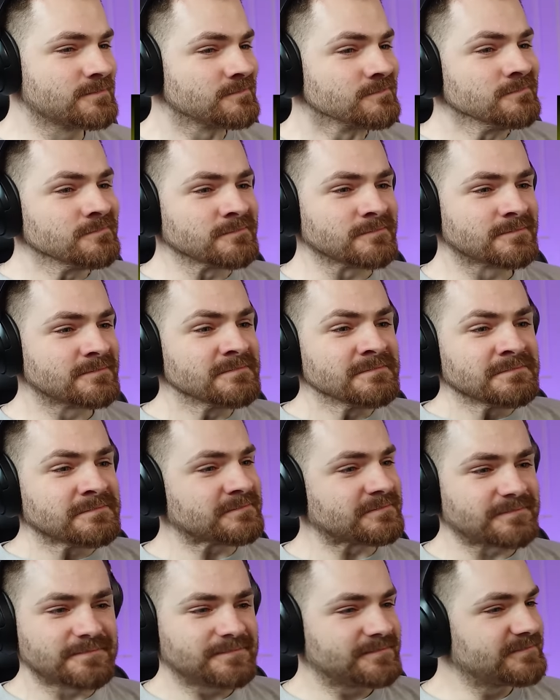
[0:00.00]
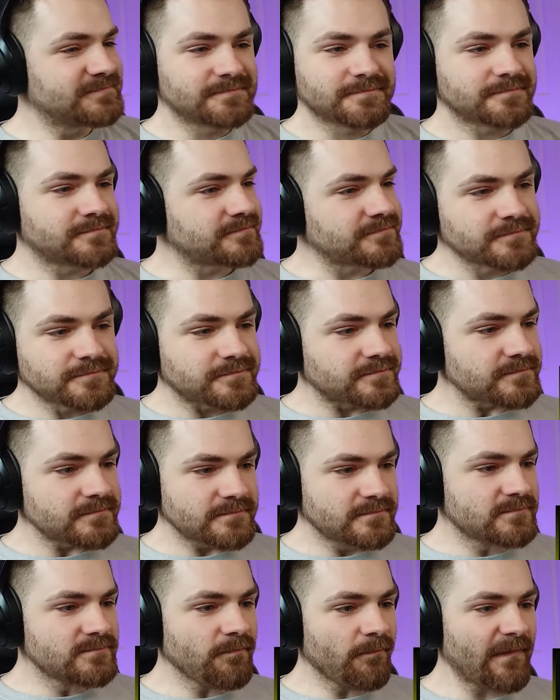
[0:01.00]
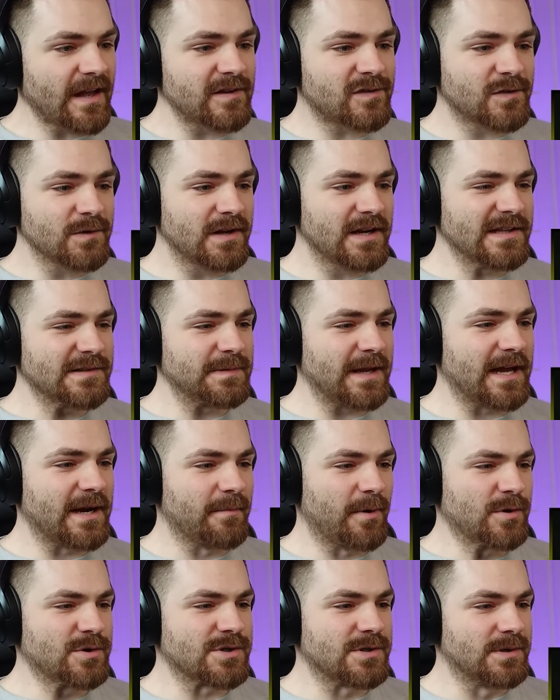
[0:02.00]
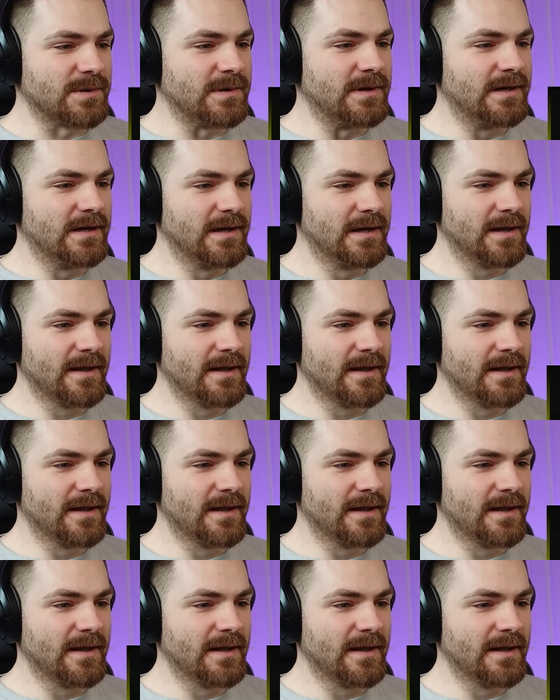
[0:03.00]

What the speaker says: It's too early to be getting emotional.